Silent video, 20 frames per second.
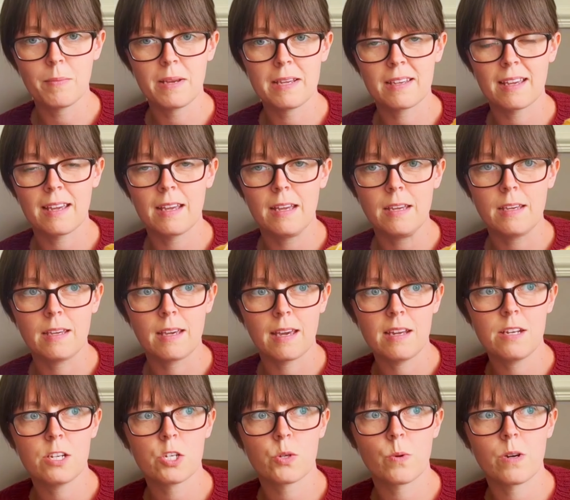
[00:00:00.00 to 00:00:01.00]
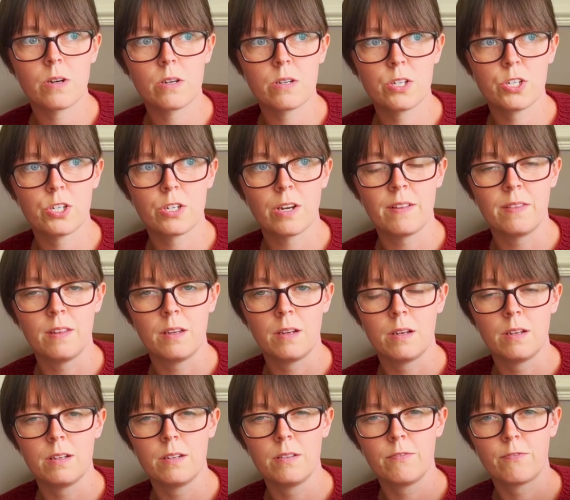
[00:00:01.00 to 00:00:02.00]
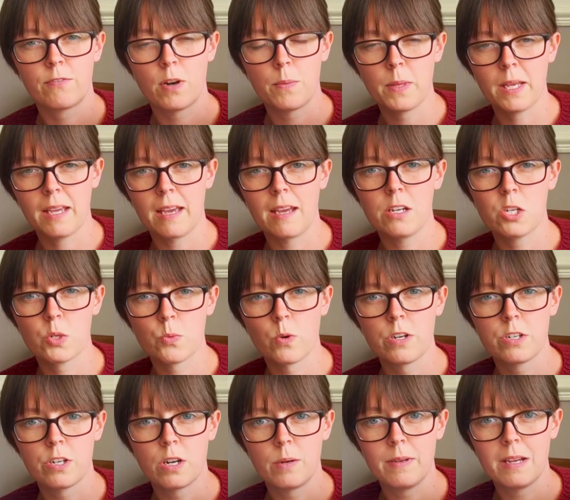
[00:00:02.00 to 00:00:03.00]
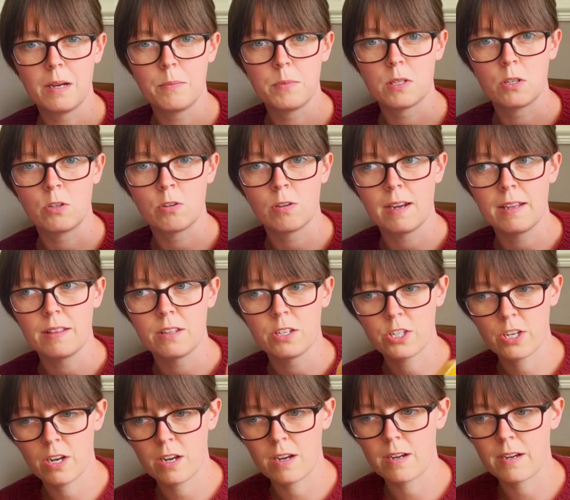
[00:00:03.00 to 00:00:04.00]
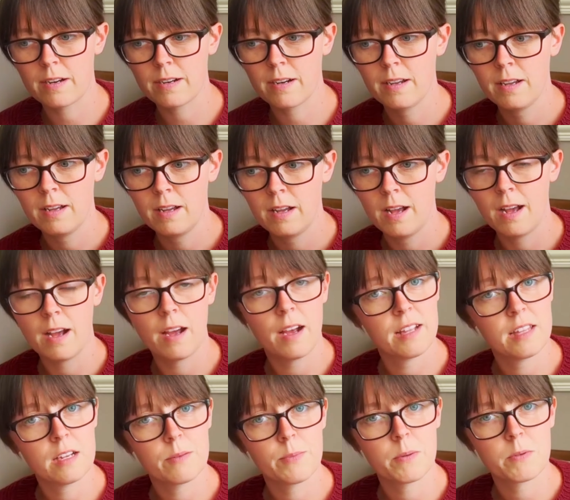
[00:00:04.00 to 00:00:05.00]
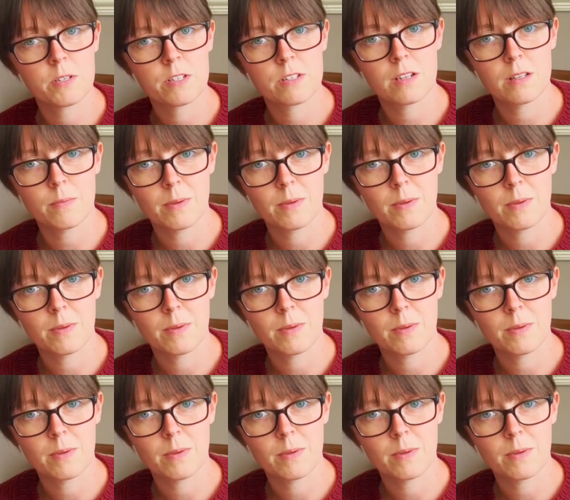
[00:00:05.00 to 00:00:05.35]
to make a gauge swatch, and then from the gauge swatch I'll be able to create the chart, and then I'll be able to start the